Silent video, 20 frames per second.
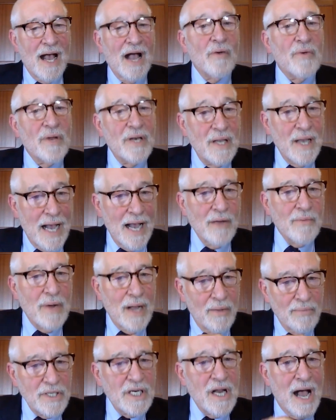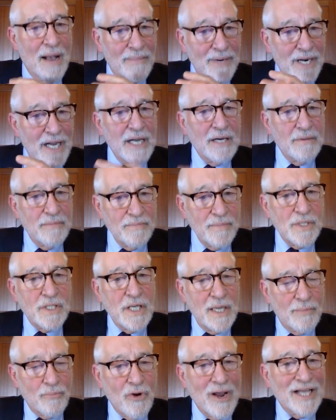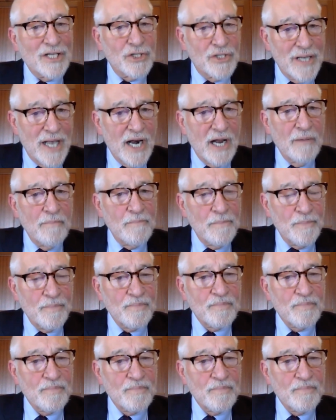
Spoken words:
I would nominate Tim Ranzetta.